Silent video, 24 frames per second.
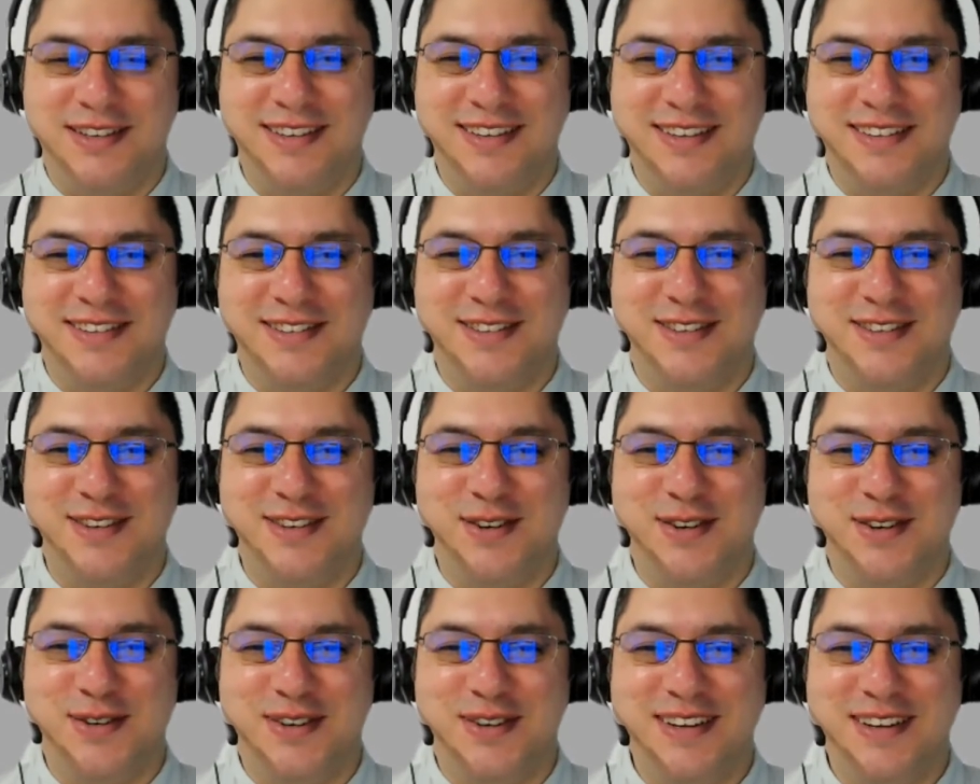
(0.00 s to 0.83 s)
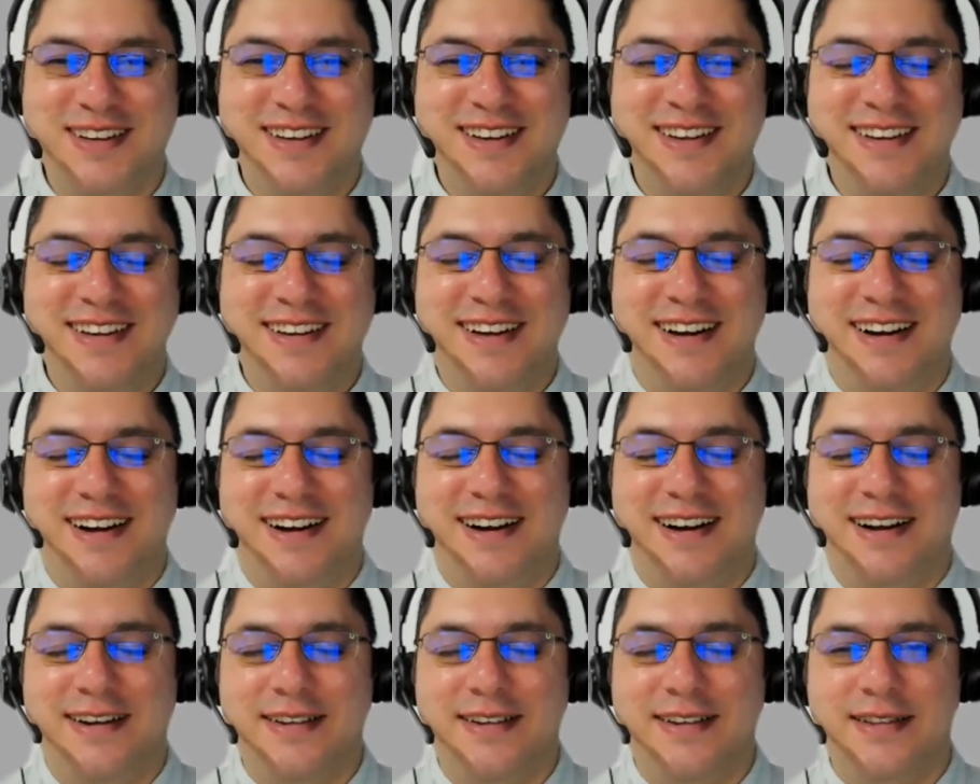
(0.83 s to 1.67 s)
Uh, so
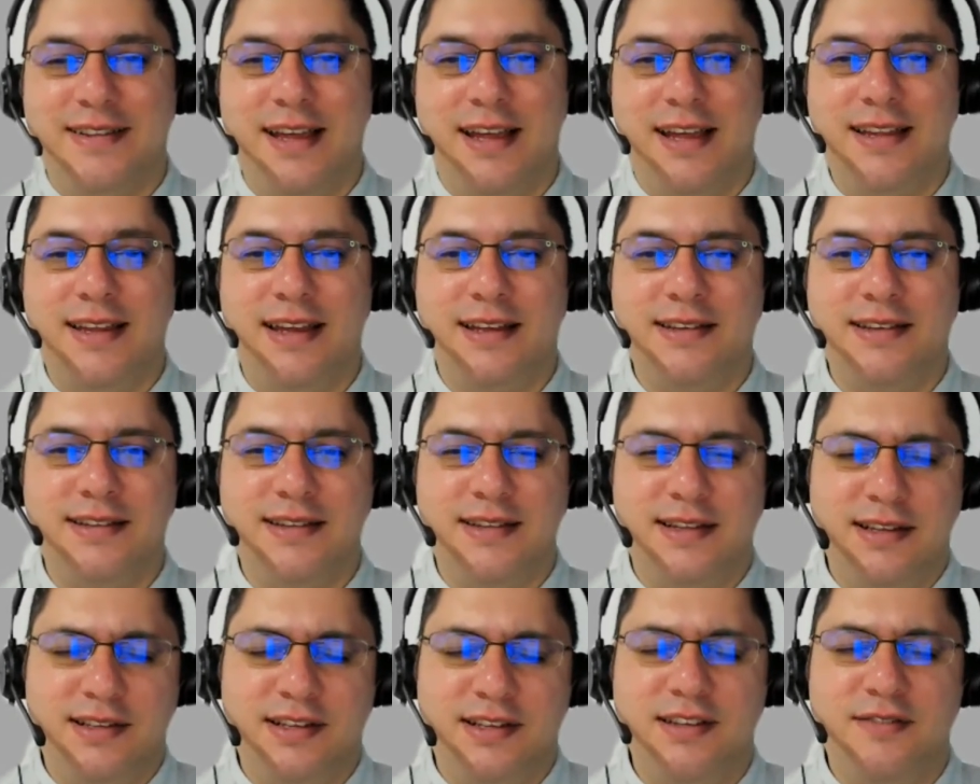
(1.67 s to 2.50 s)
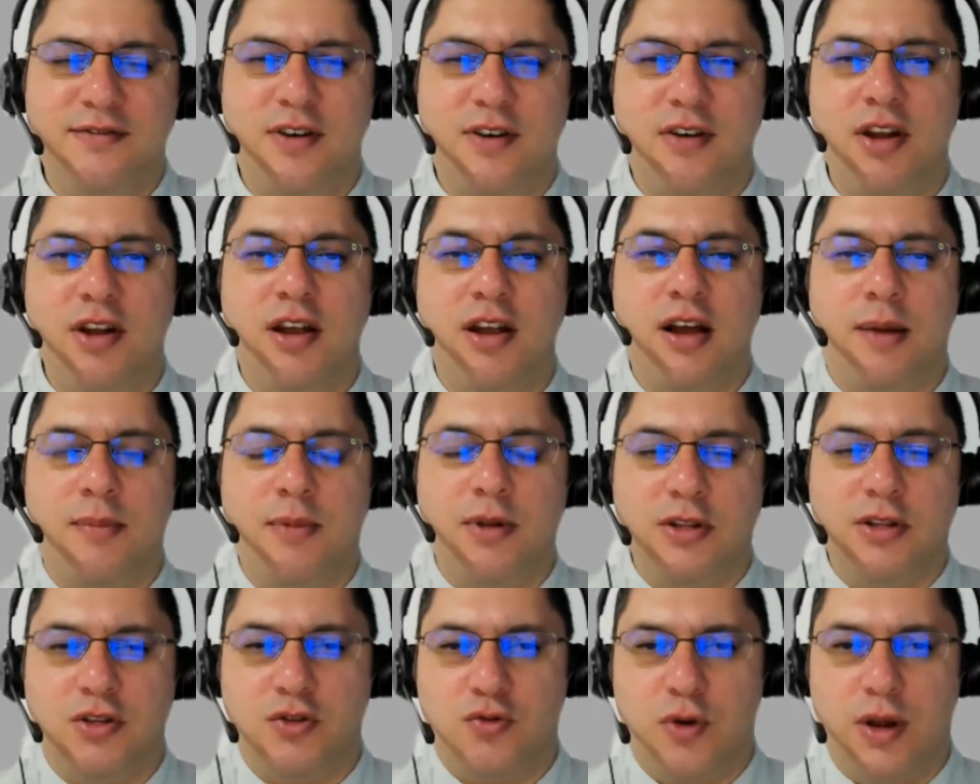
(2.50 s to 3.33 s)
uh, that has this is very
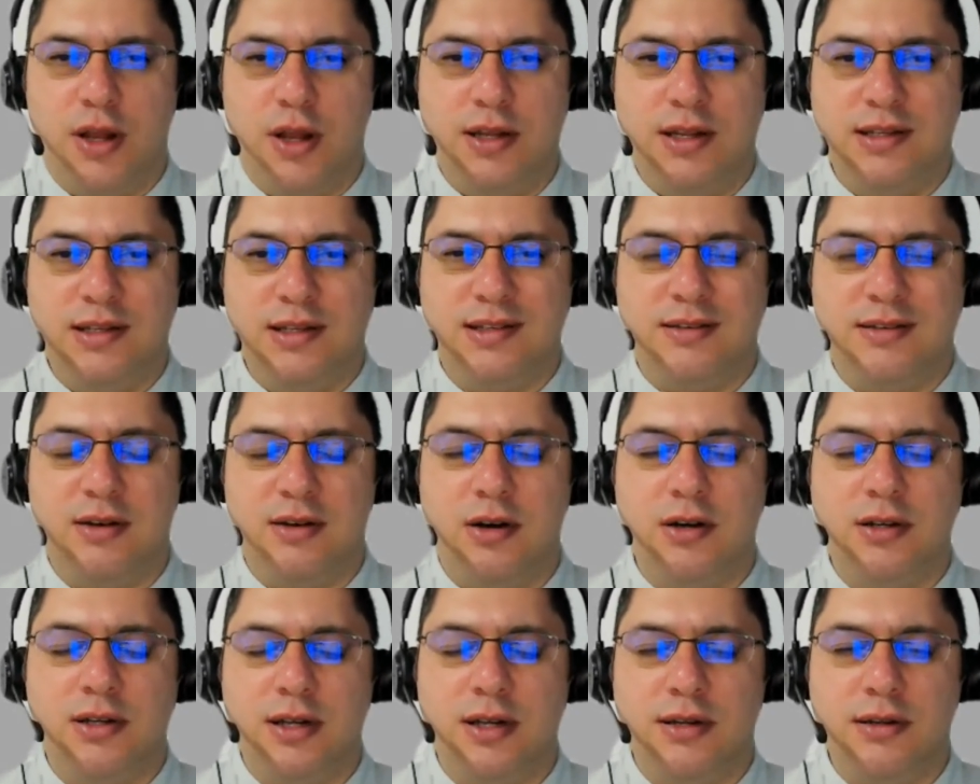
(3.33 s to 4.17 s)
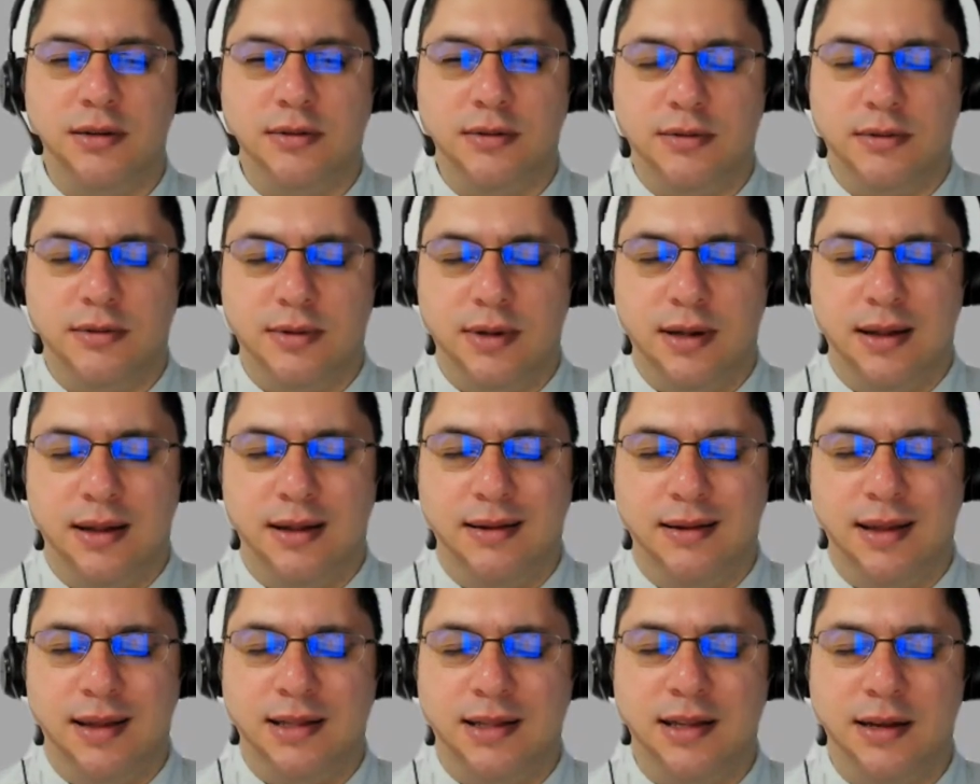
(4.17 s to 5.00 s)
common trend in certain uh,
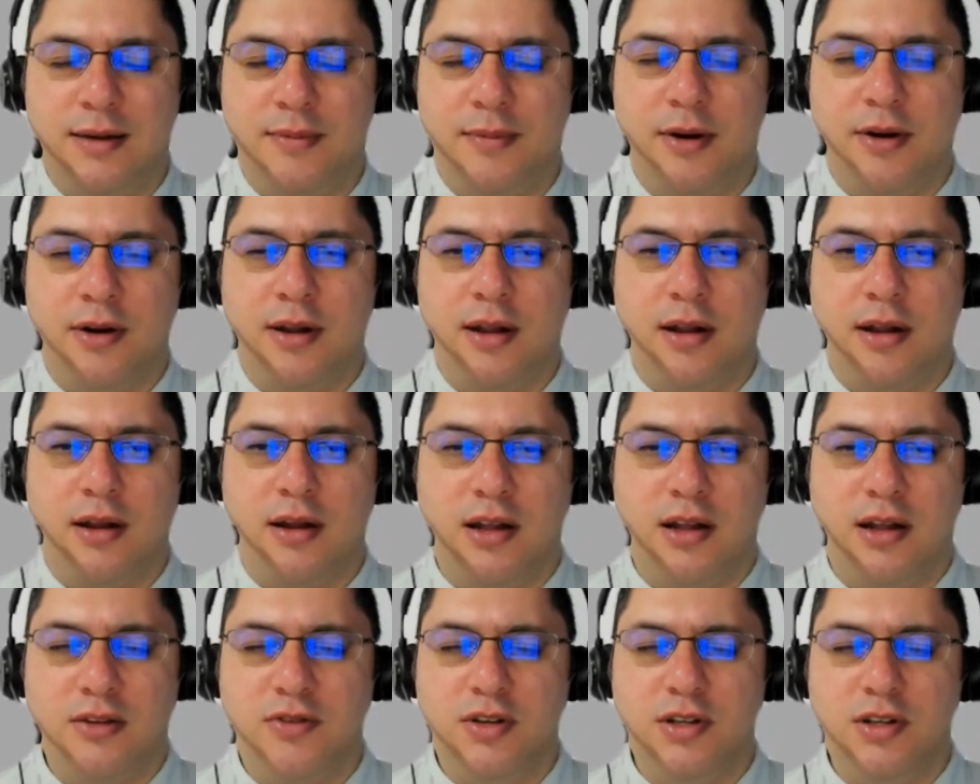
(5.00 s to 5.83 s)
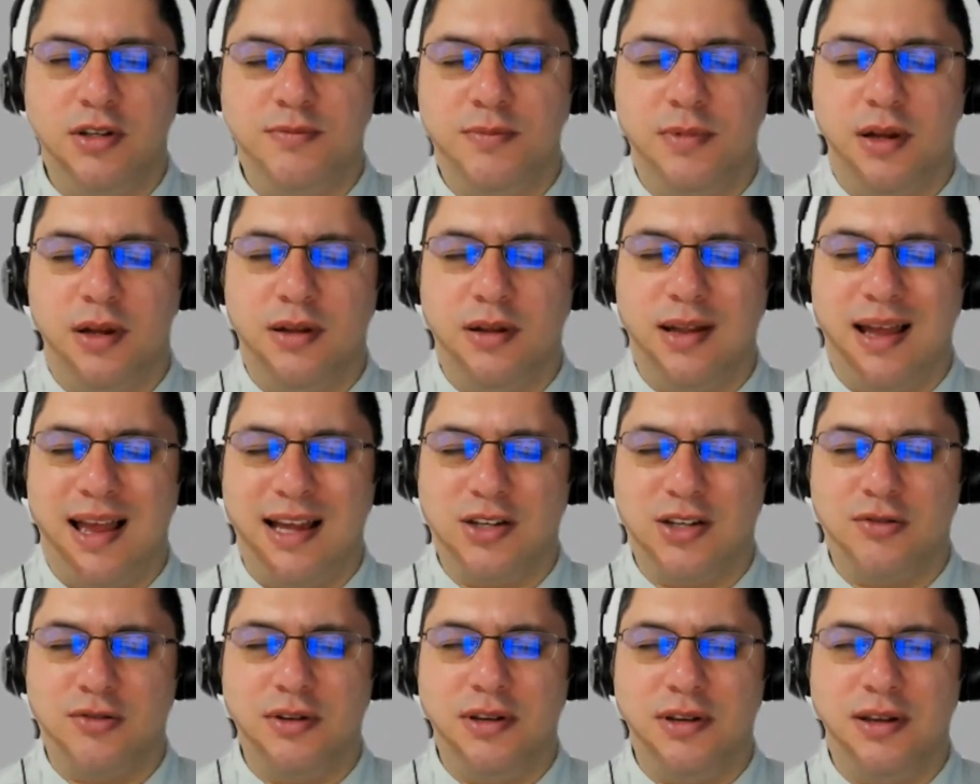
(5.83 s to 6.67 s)
Latin American countries, but
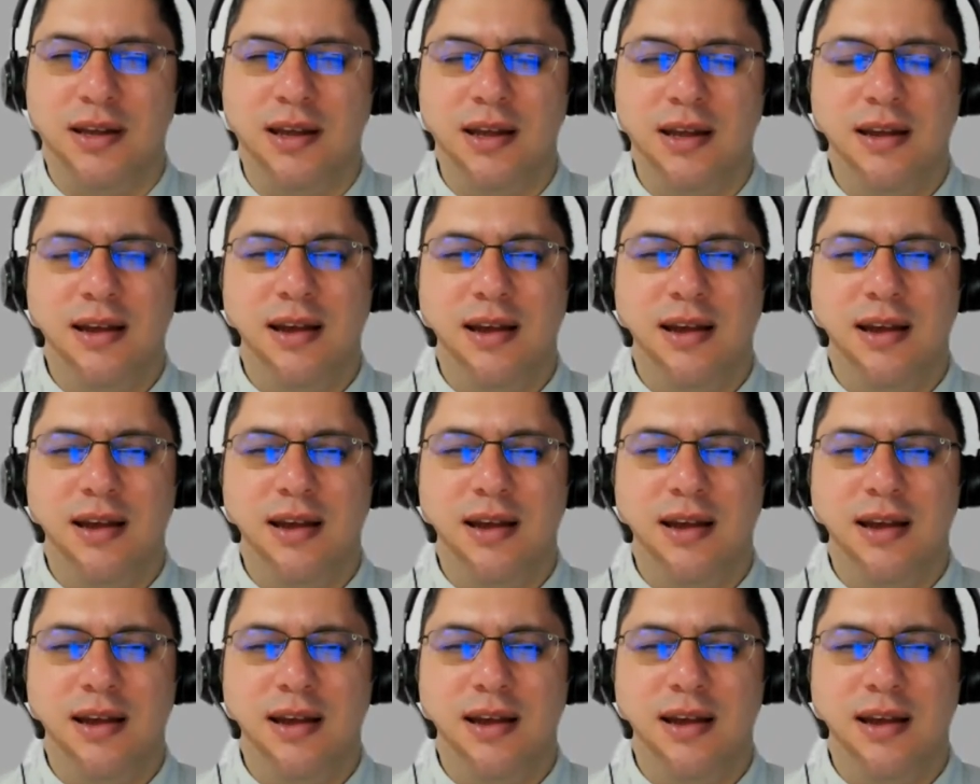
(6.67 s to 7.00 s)
actually